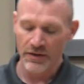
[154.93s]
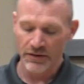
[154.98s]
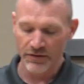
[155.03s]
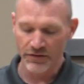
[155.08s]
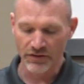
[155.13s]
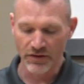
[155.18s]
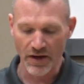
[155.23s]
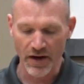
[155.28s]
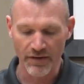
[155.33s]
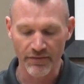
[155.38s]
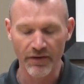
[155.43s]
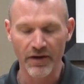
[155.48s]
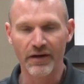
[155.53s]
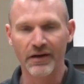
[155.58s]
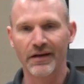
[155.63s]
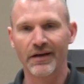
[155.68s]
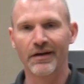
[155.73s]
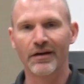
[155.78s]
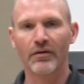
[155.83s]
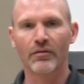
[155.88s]
This guy right
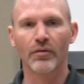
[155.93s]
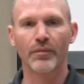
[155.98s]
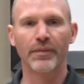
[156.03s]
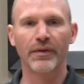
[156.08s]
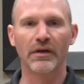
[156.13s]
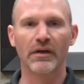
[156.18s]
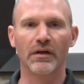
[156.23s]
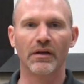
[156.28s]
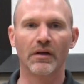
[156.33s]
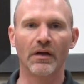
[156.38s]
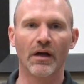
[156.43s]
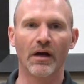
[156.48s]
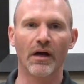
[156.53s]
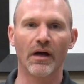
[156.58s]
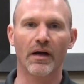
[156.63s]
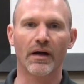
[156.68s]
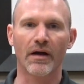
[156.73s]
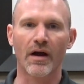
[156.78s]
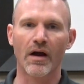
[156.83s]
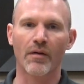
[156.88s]
here will be
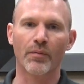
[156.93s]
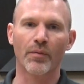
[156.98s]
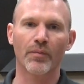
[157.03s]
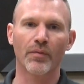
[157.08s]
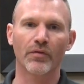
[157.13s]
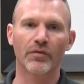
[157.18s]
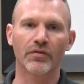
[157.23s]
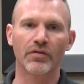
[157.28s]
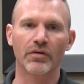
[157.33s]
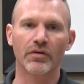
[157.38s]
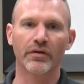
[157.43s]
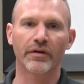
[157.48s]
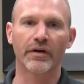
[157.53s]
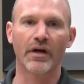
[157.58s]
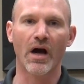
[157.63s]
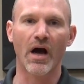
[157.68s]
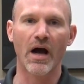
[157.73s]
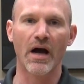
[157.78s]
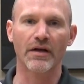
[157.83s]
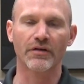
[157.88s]
comparable to your
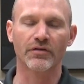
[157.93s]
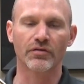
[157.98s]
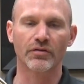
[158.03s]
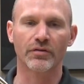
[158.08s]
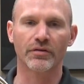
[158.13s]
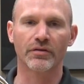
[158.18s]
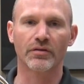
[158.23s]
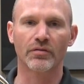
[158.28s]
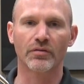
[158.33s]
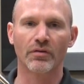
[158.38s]
Goss or